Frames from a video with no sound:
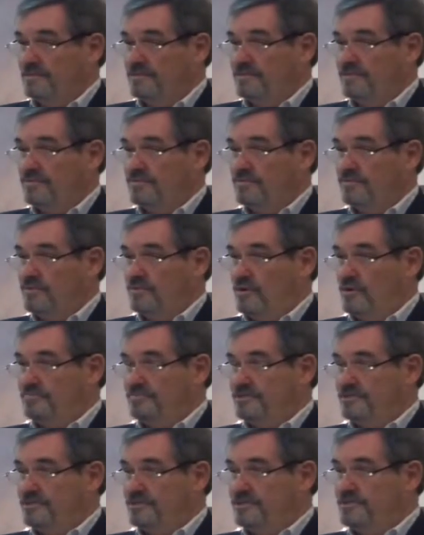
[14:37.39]
They grew
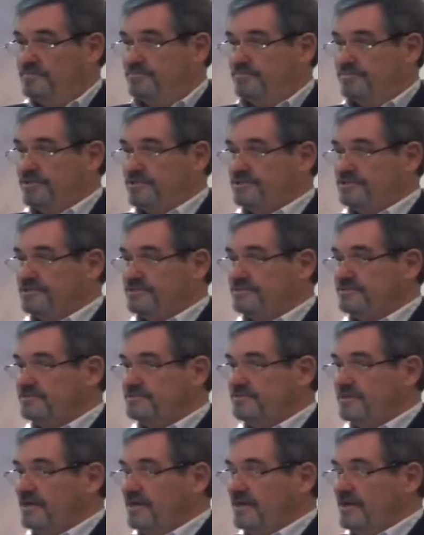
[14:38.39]
up in the
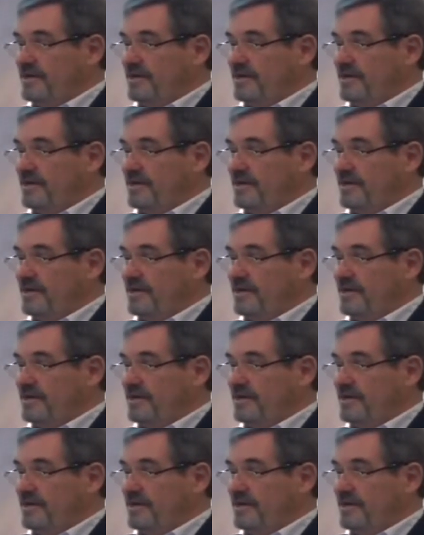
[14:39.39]
Depression